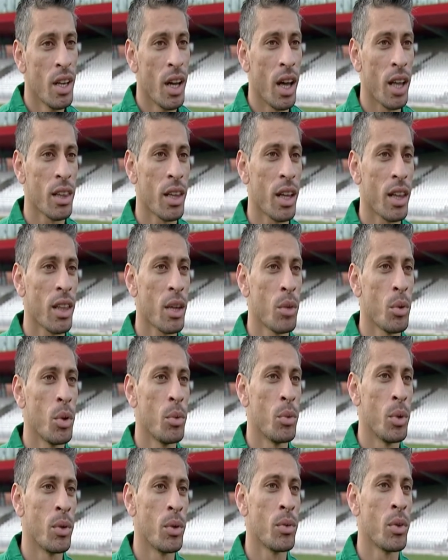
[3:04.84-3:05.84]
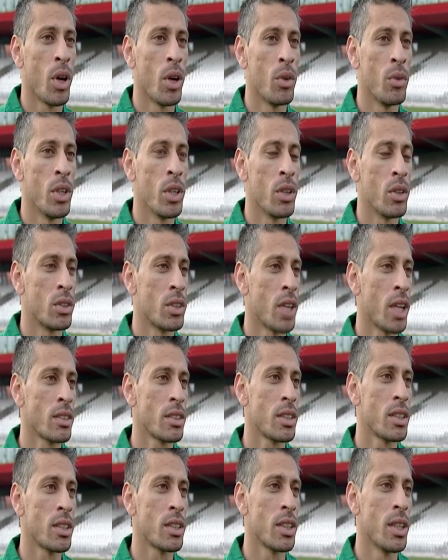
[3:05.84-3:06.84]
I think we've got a really good
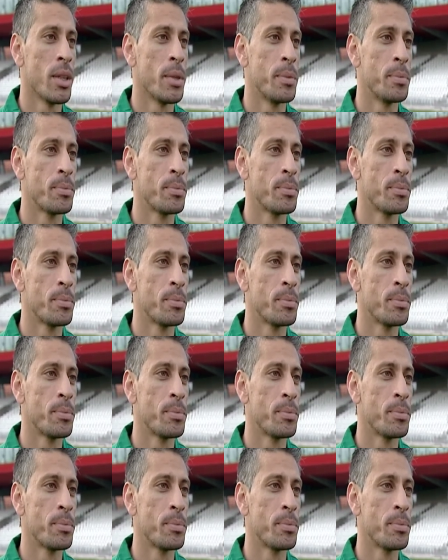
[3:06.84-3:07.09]
chance this year.